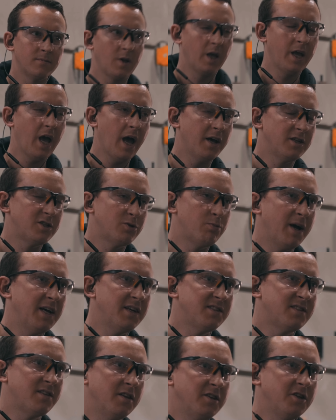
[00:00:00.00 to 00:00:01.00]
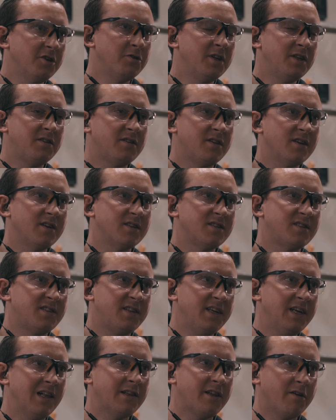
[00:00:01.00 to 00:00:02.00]
Yeah, it's waste and you need the
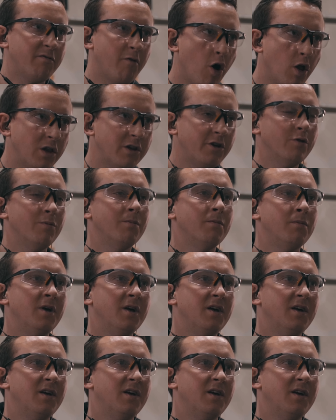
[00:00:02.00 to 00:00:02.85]
steel, the volume,